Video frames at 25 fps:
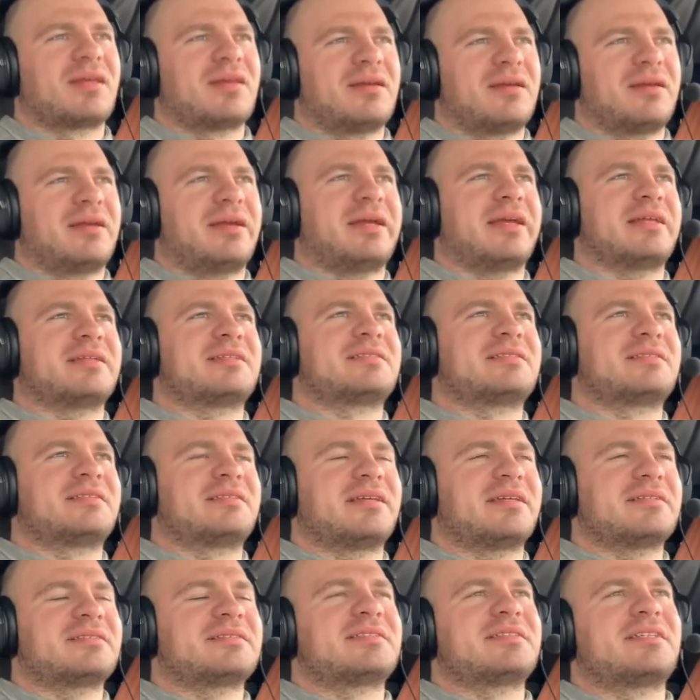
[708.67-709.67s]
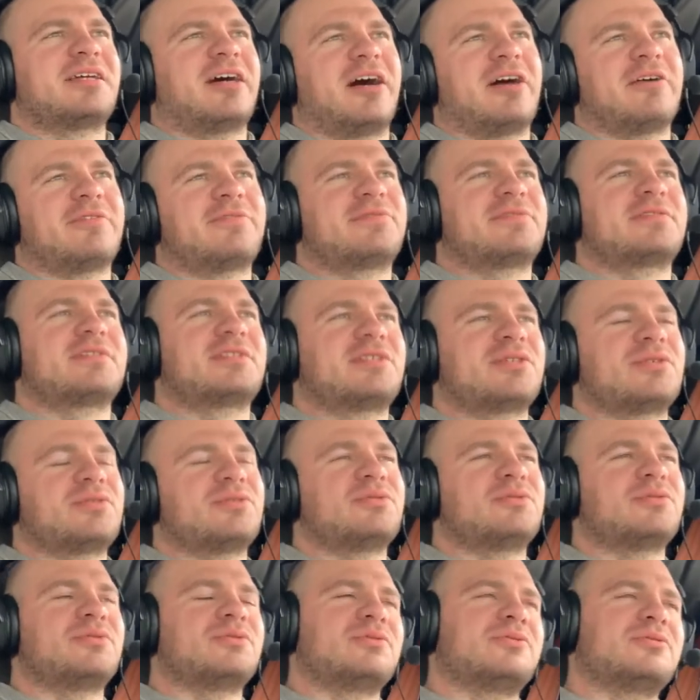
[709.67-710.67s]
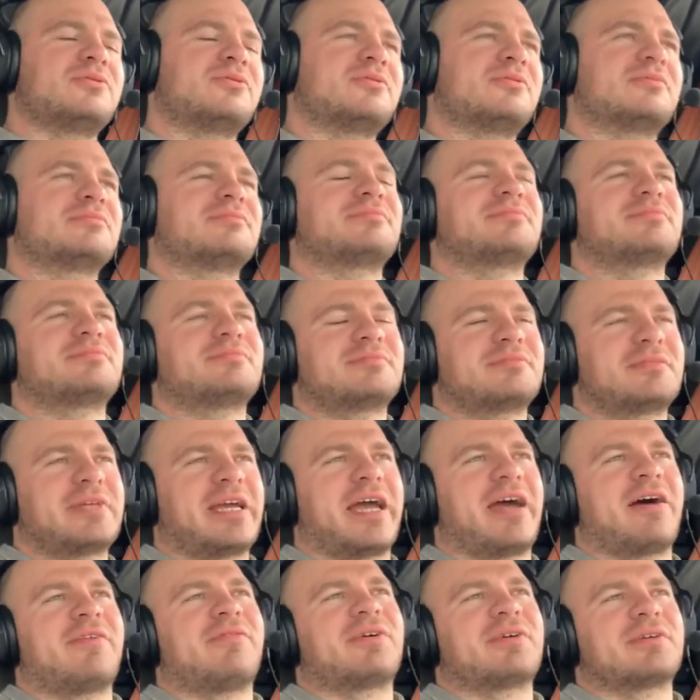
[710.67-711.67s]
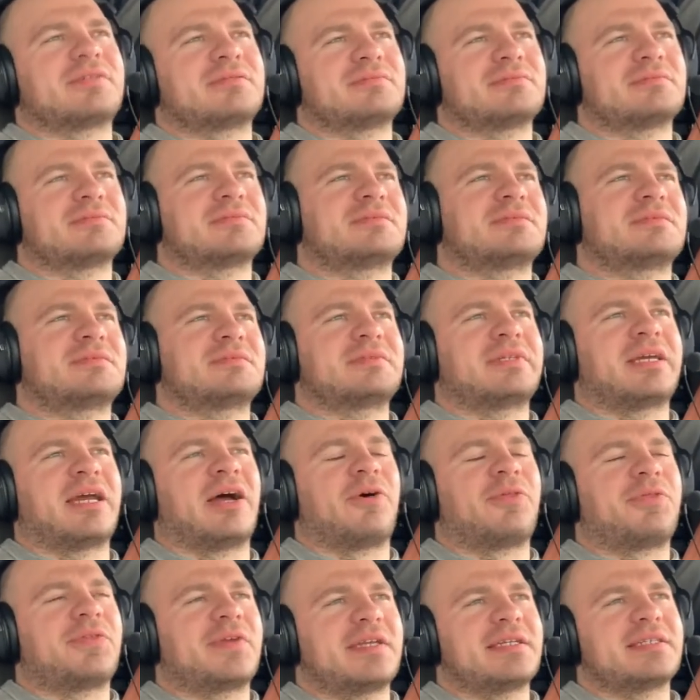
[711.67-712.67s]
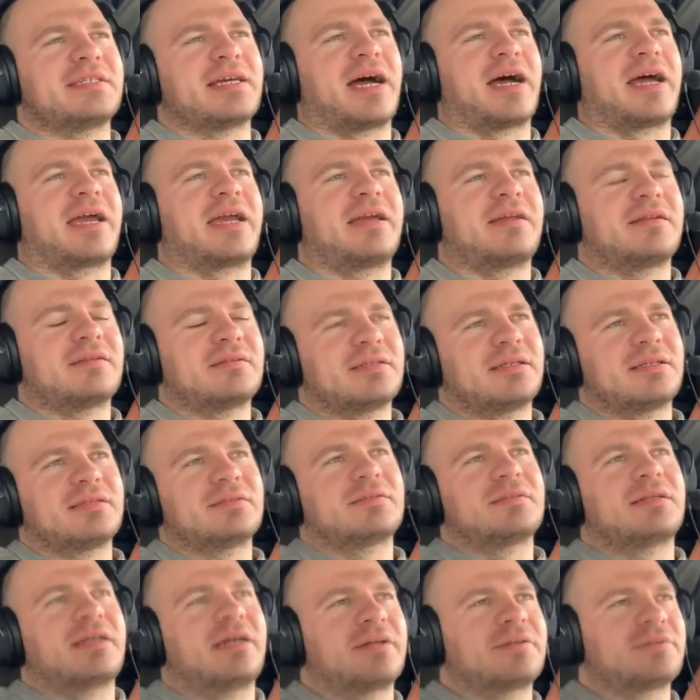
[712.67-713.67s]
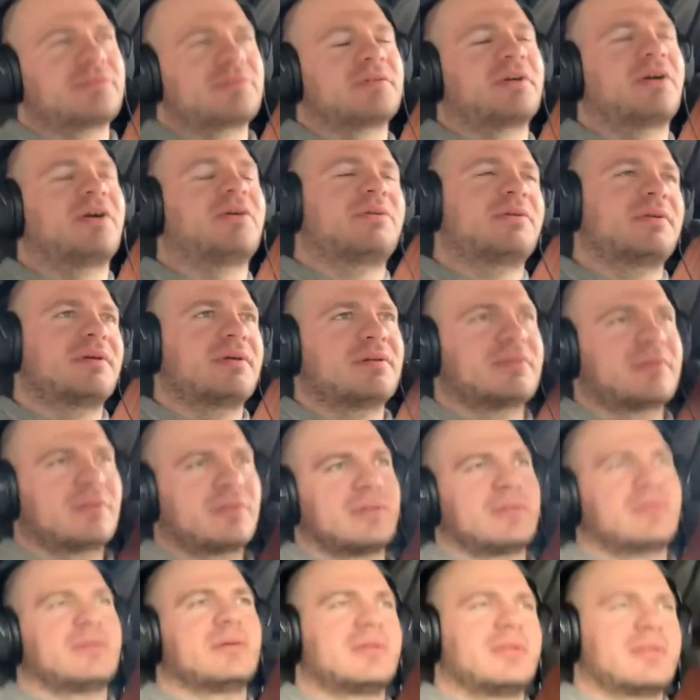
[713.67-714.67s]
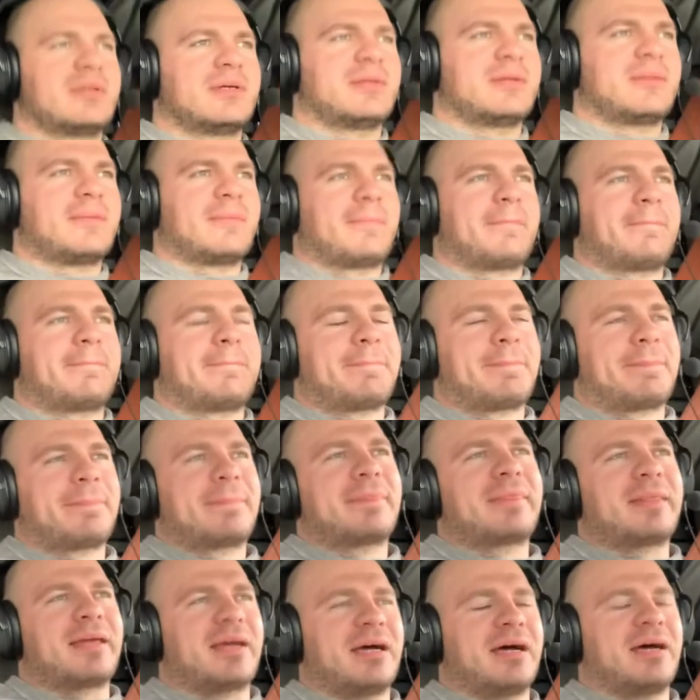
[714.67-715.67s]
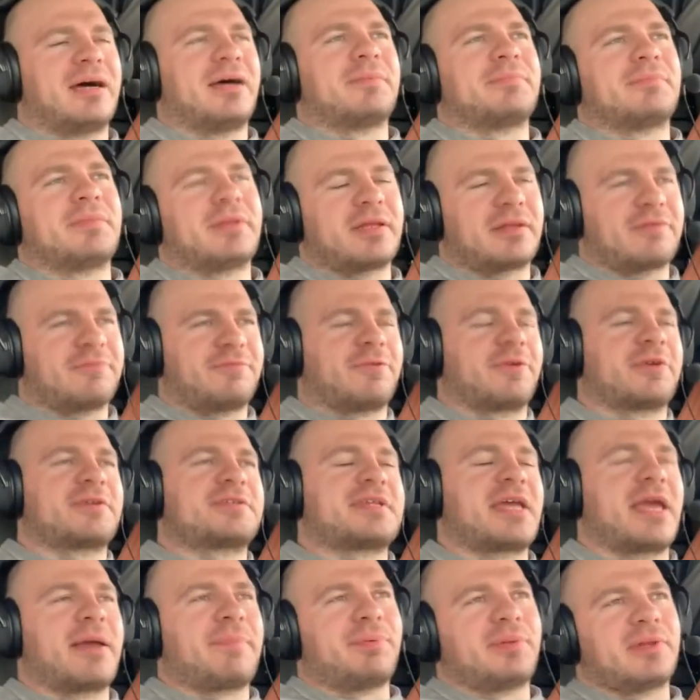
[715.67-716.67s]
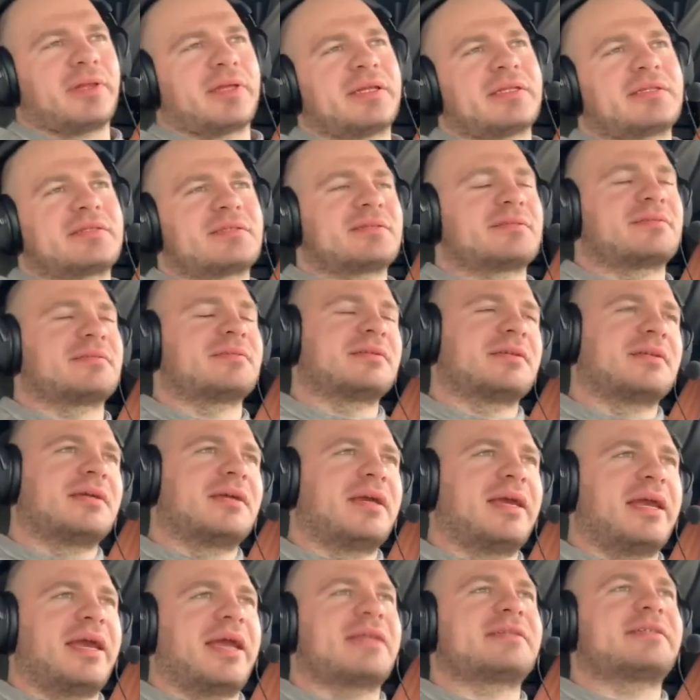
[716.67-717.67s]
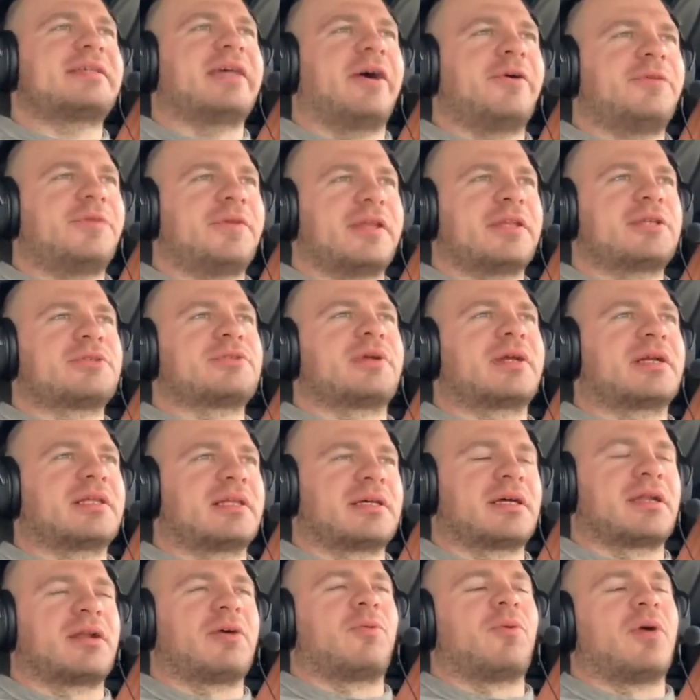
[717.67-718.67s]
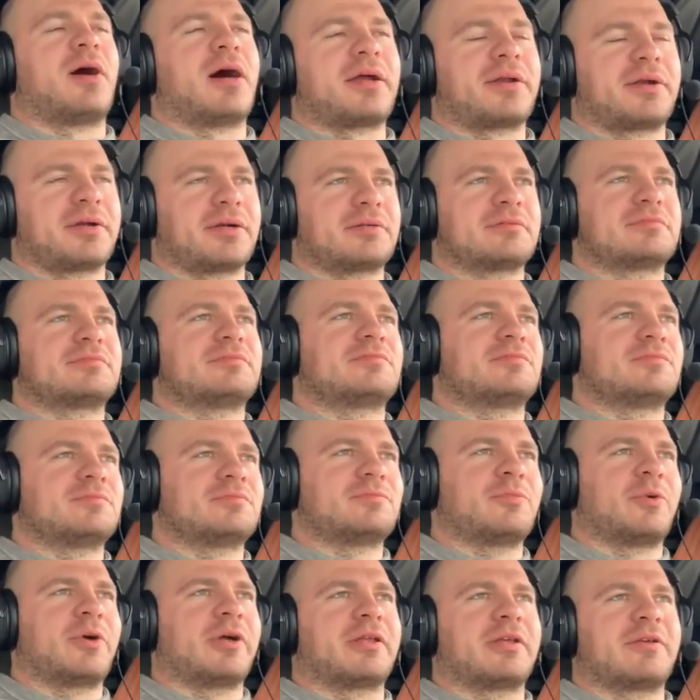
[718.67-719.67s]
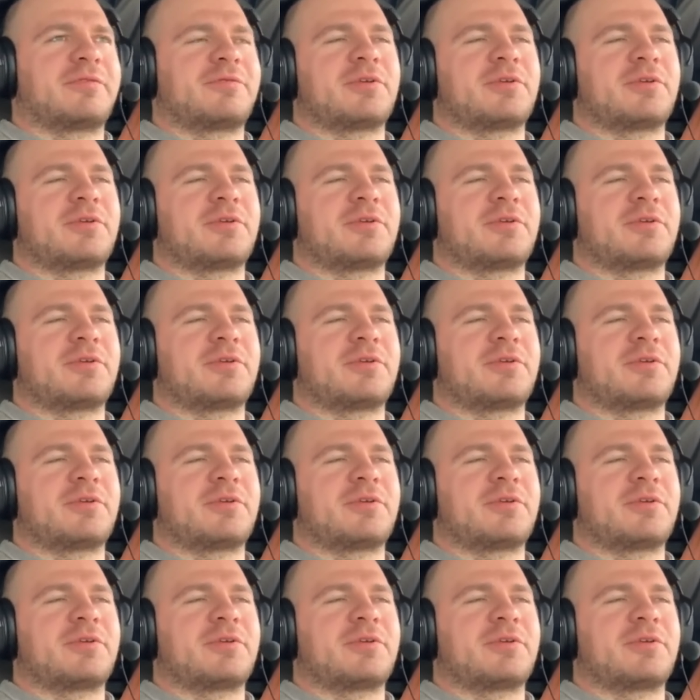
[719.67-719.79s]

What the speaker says: It's tough to have a healthy diet on the road. For example, it's healthy to drink a lot of water. Well, if you